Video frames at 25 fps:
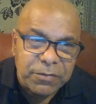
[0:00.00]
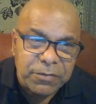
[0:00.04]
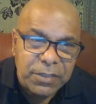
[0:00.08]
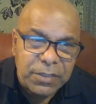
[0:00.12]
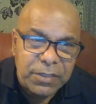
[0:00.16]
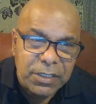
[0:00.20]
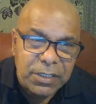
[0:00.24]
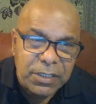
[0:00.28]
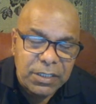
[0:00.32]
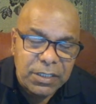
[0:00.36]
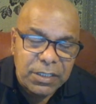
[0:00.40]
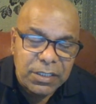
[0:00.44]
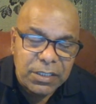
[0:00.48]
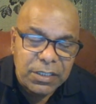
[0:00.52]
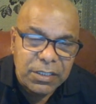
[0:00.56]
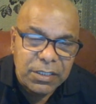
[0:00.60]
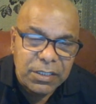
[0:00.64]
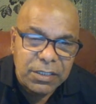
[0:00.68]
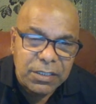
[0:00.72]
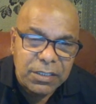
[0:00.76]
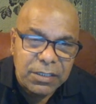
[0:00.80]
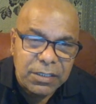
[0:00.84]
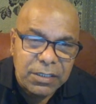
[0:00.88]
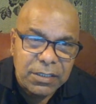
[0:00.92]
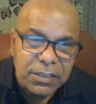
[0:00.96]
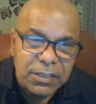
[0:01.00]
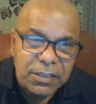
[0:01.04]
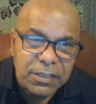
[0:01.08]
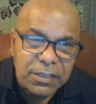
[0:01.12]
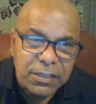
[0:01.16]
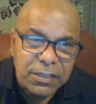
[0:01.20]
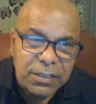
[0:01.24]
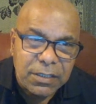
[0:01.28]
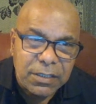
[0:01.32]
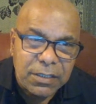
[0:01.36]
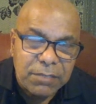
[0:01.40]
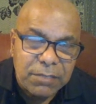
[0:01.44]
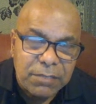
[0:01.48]
the
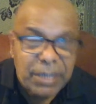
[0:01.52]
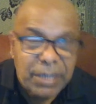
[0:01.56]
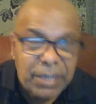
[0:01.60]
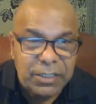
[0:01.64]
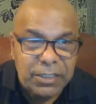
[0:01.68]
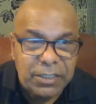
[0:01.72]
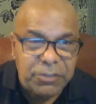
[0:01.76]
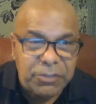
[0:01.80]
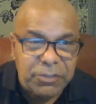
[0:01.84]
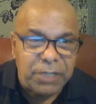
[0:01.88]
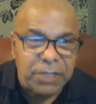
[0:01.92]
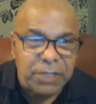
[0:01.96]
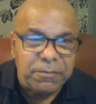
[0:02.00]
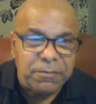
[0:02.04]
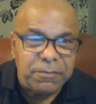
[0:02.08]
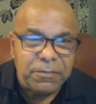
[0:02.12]
bacteria.